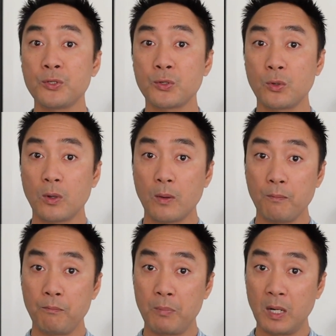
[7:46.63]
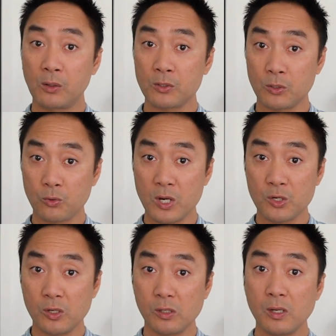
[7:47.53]
to build
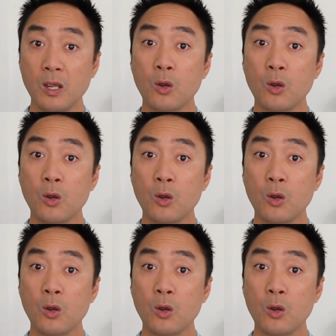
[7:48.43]
concentration,